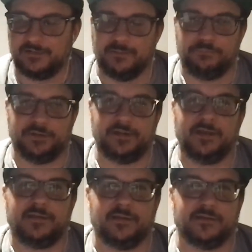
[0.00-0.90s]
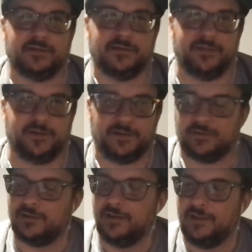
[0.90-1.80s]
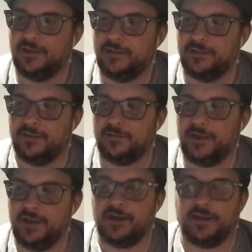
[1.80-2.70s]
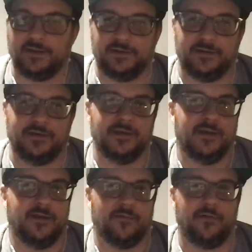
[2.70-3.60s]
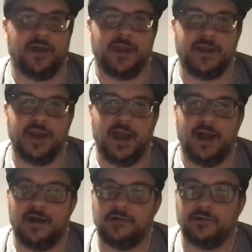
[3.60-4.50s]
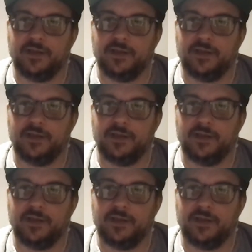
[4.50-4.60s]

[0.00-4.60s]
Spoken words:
in particular? They're hitting right now.